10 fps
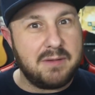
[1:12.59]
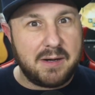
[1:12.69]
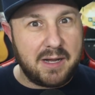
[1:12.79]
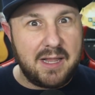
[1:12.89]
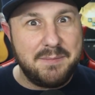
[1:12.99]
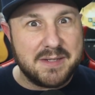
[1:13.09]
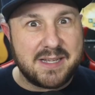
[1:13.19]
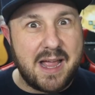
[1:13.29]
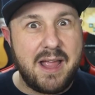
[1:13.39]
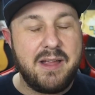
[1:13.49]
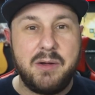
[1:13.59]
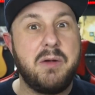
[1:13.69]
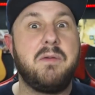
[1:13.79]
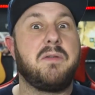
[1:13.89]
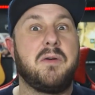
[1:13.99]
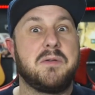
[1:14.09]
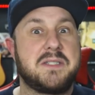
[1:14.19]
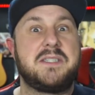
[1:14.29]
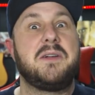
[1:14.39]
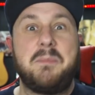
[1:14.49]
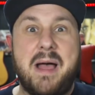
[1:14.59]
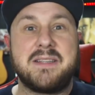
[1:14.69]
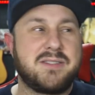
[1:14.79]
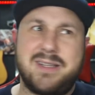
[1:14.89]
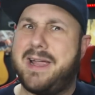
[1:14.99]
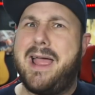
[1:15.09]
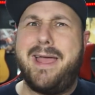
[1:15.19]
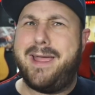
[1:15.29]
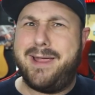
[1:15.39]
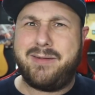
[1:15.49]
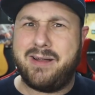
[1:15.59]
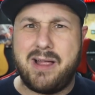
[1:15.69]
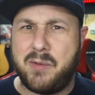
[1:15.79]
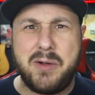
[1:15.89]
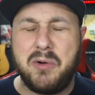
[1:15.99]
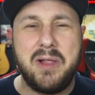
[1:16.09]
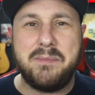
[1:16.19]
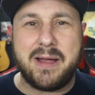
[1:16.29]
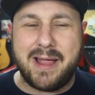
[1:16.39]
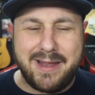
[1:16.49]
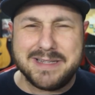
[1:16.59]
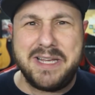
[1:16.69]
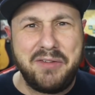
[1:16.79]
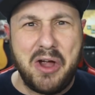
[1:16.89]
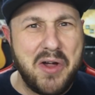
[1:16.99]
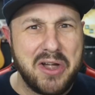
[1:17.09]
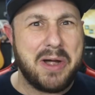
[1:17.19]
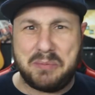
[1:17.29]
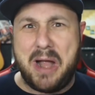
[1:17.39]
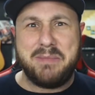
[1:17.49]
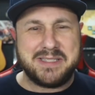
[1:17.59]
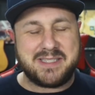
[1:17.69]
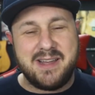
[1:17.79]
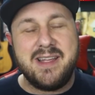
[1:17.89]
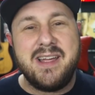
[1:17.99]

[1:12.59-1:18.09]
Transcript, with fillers: I'm gonna claim this guy who are, who are still pastors. Like, hey, hey, Greg Locke, we don't claim that guy. He doesn't even go here. I promise.